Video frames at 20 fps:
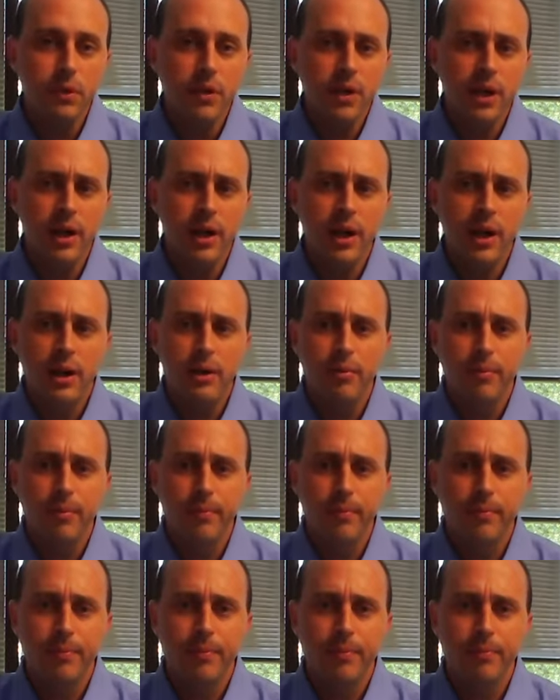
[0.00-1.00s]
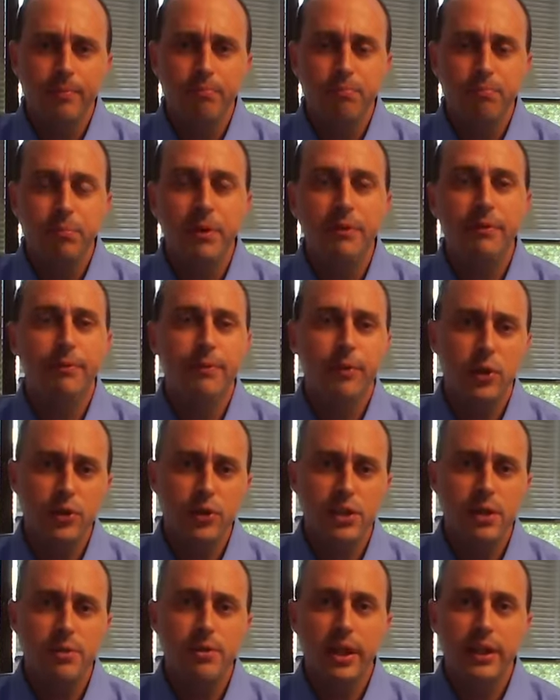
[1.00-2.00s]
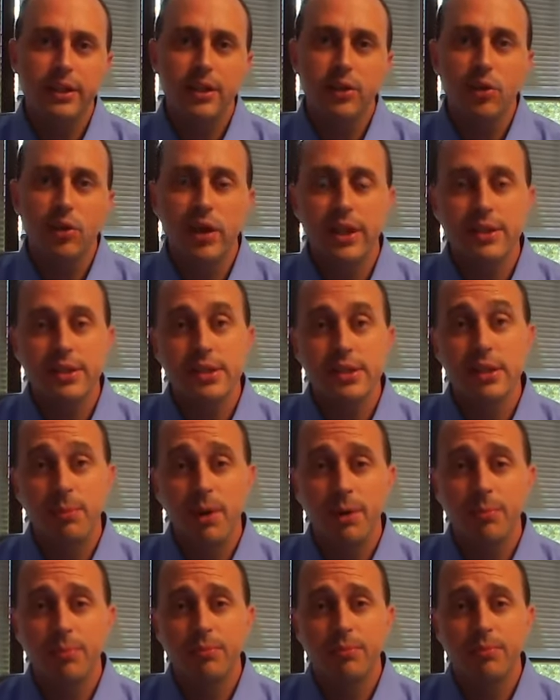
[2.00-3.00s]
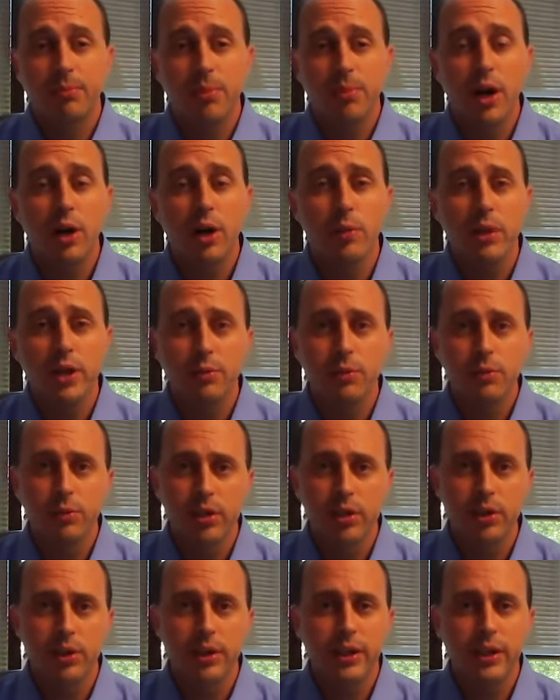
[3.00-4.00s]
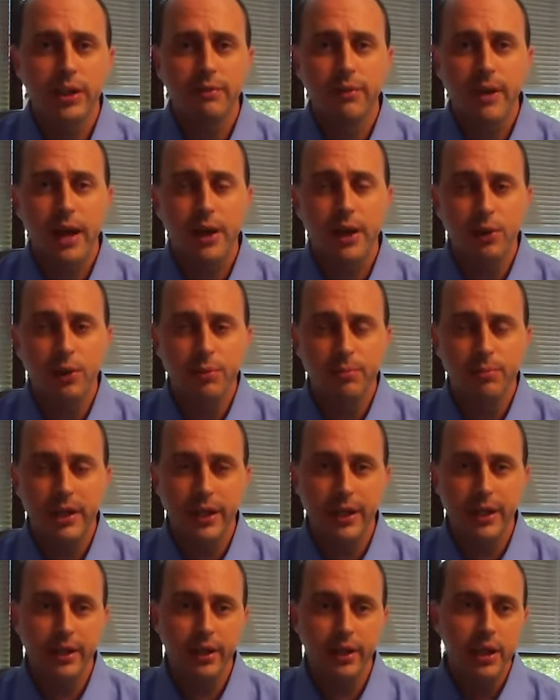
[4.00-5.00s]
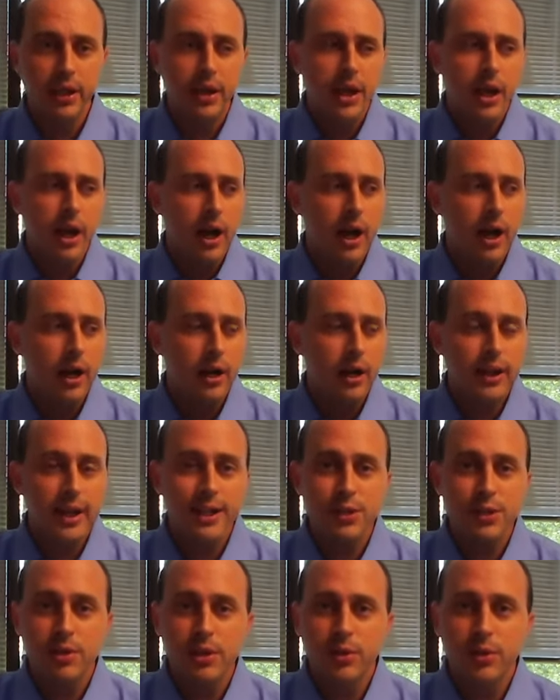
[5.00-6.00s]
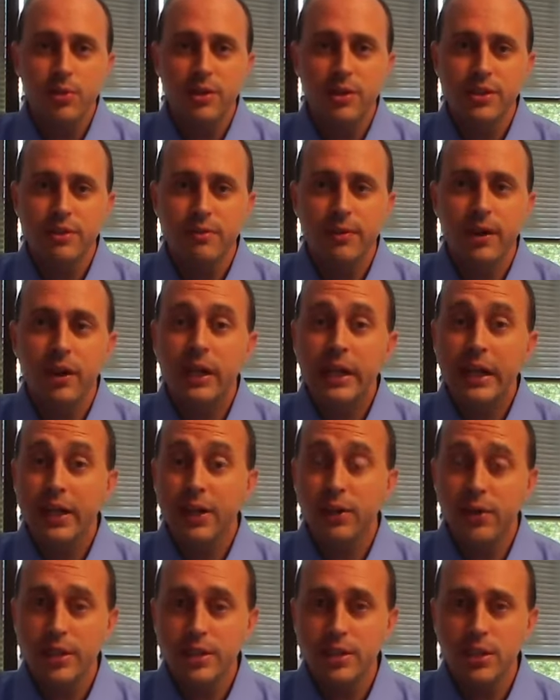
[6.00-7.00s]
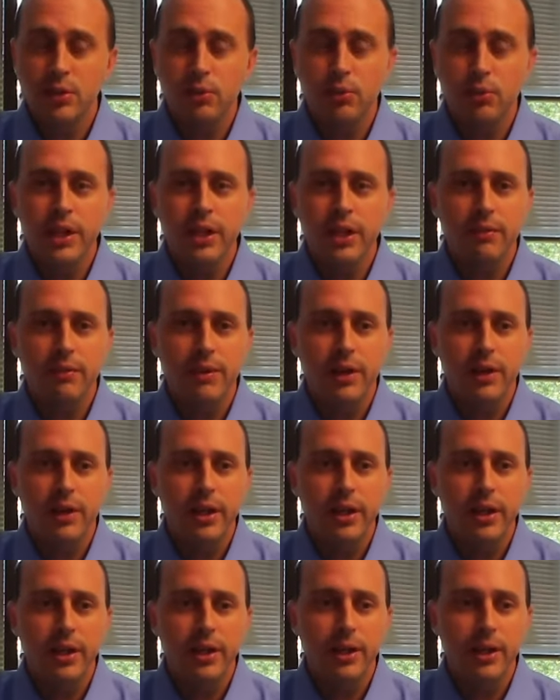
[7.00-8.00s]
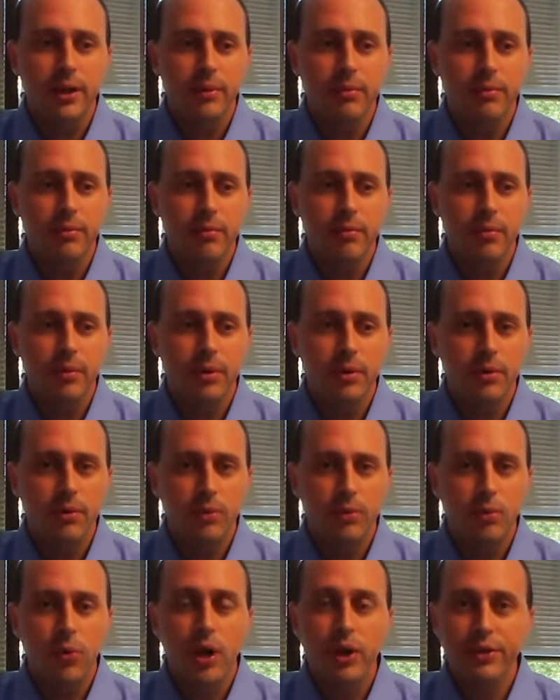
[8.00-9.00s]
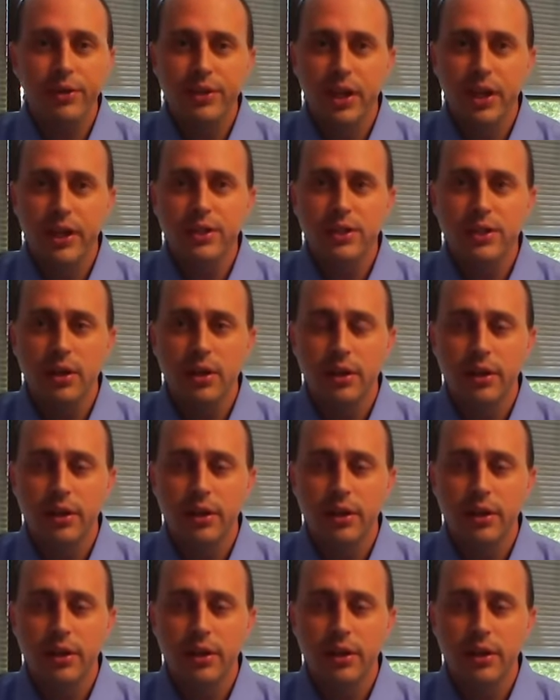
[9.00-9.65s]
But first, I would like to go ahead and sum up prior week when we were looking at value and meaning. Last week was a very interesting week, a very well done